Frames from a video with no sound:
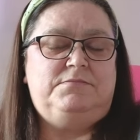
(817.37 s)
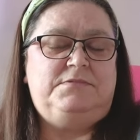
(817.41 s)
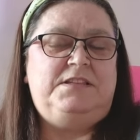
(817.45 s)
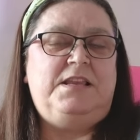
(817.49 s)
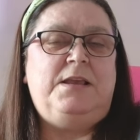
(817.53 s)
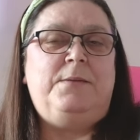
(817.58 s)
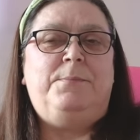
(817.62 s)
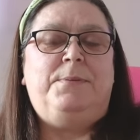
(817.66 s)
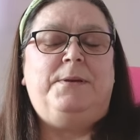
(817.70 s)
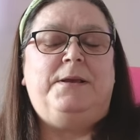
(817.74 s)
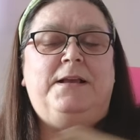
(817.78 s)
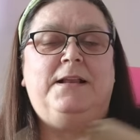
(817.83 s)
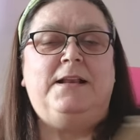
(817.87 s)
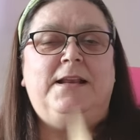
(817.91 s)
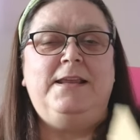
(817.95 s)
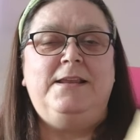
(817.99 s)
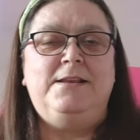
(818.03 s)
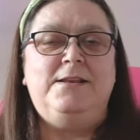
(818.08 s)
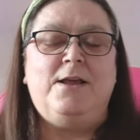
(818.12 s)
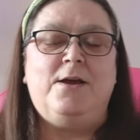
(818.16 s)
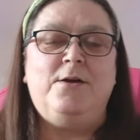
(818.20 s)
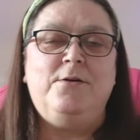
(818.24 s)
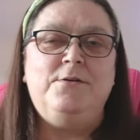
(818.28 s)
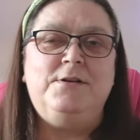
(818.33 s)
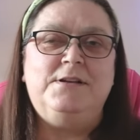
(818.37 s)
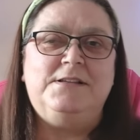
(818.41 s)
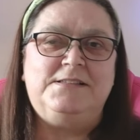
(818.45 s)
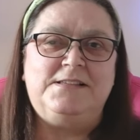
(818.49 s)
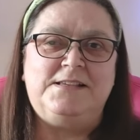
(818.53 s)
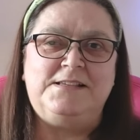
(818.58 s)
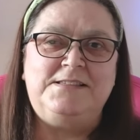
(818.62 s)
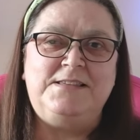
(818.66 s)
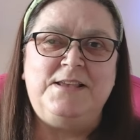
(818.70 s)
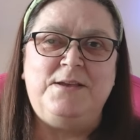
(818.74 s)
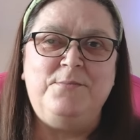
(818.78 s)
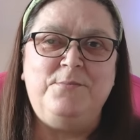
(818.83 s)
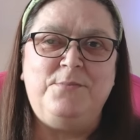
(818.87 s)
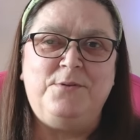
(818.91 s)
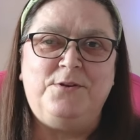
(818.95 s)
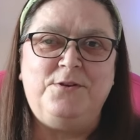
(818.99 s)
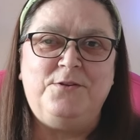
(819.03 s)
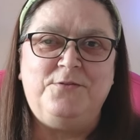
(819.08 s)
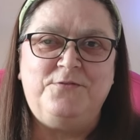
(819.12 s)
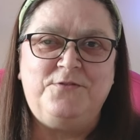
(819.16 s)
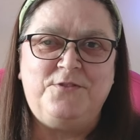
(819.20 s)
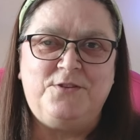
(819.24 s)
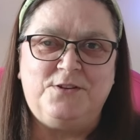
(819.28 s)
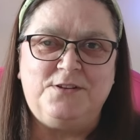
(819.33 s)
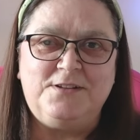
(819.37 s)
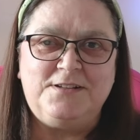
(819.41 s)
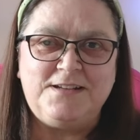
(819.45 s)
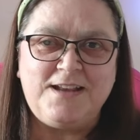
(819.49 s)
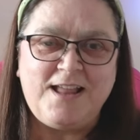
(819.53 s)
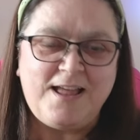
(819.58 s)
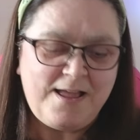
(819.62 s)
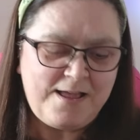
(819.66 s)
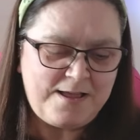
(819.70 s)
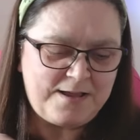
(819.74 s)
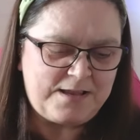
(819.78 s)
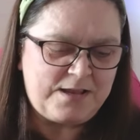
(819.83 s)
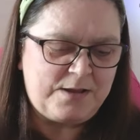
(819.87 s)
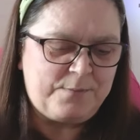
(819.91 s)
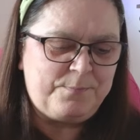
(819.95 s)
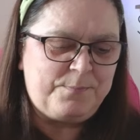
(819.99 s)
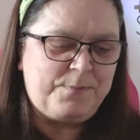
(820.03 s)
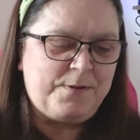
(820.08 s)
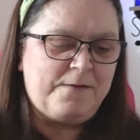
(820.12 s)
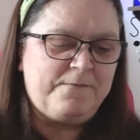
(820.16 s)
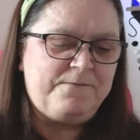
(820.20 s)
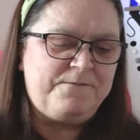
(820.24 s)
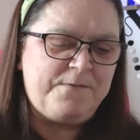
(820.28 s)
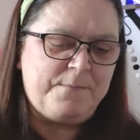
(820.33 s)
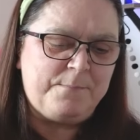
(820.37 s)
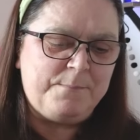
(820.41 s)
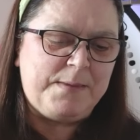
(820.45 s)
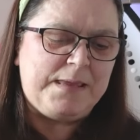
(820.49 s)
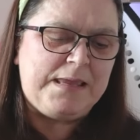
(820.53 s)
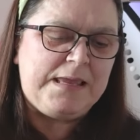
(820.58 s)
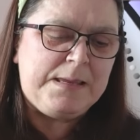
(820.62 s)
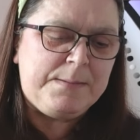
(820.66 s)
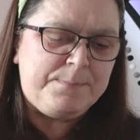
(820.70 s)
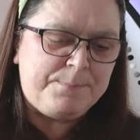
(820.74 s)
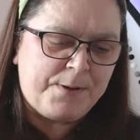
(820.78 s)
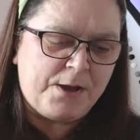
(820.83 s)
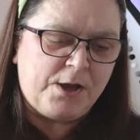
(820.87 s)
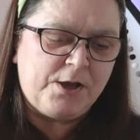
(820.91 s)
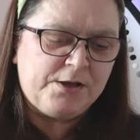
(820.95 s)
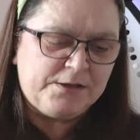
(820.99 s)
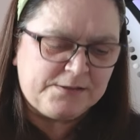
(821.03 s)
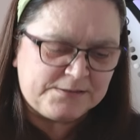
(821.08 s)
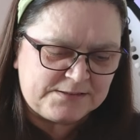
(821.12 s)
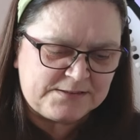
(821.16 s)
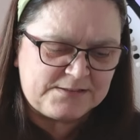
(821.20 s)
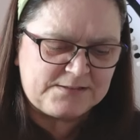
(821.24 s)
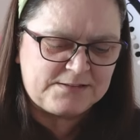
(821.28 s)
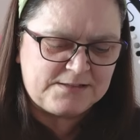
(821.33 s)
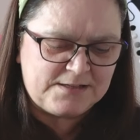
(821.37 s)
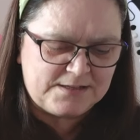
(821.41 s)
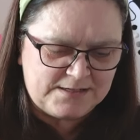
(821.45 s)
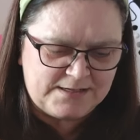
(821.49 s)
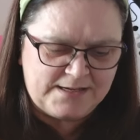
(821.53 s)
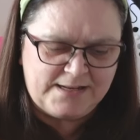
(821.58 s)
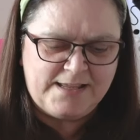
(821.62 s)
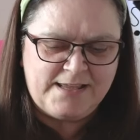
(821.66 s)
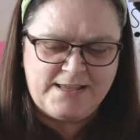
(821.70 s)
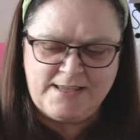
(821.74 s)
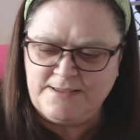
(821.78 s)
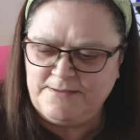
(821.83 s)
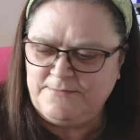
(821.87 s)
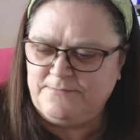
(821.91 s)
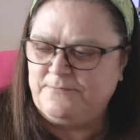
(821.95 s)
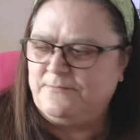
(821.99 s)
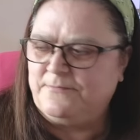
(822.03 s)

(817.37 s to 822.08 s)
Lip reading: typically known as a symbol of good luck, but for me personally,